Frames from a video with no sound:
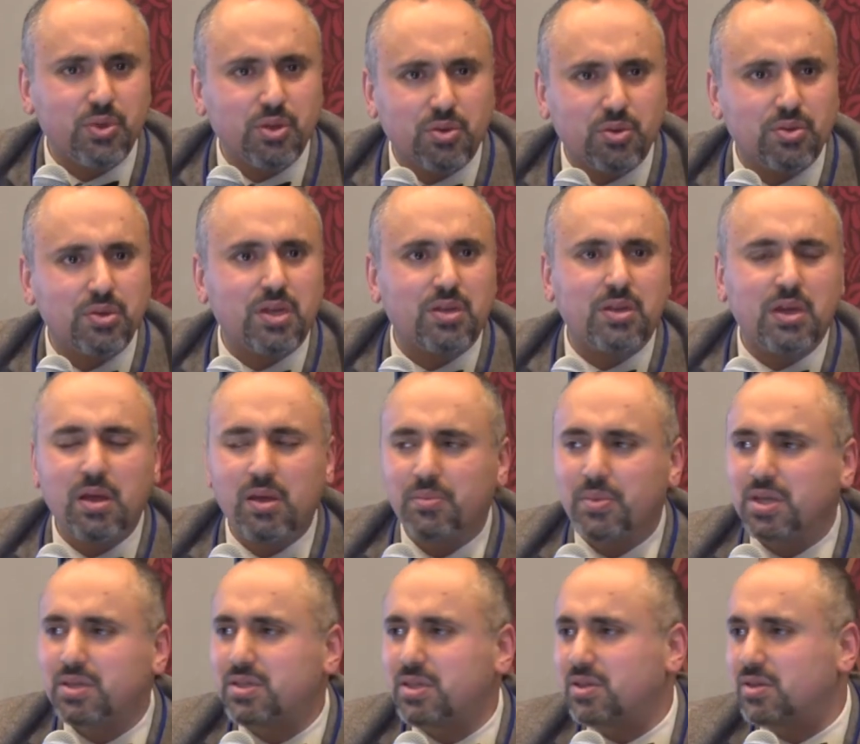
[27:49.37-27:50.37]
I'm
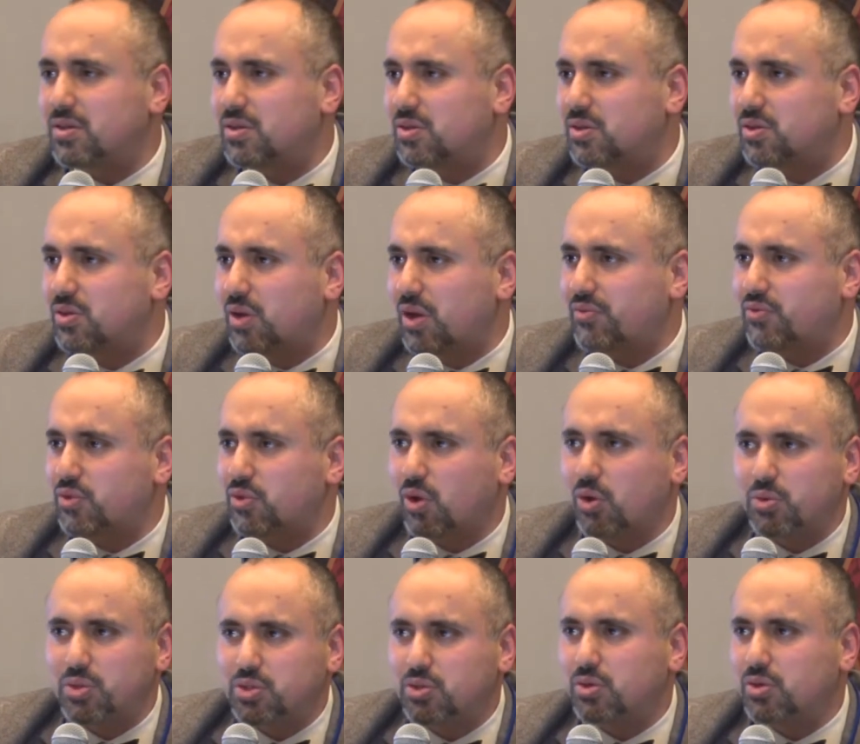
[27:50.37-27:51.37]
not saying you have to
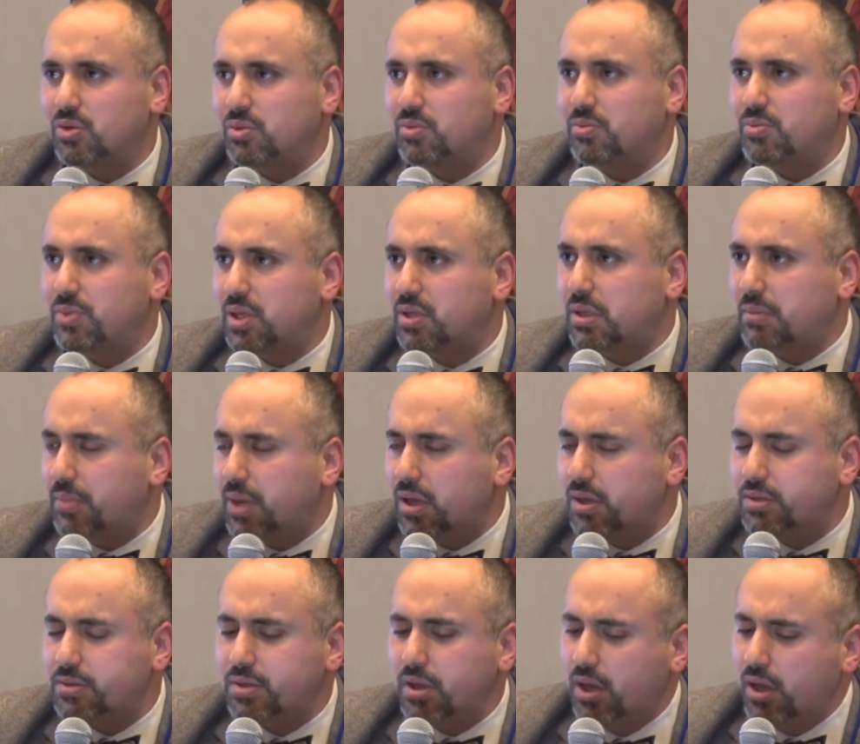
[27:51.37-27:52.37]
always go to be at the
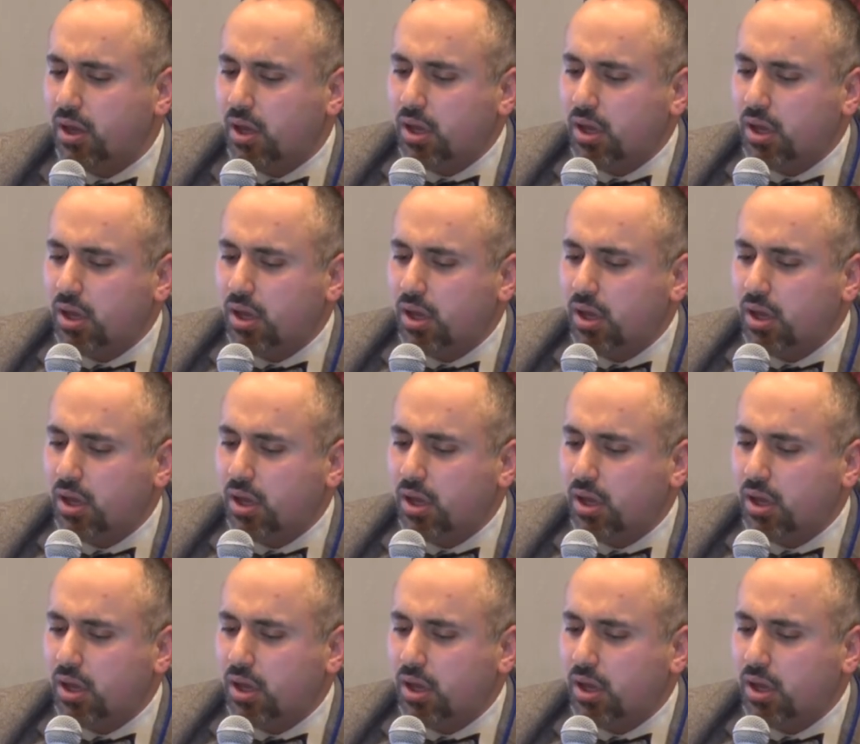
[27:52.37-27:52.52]
mosque.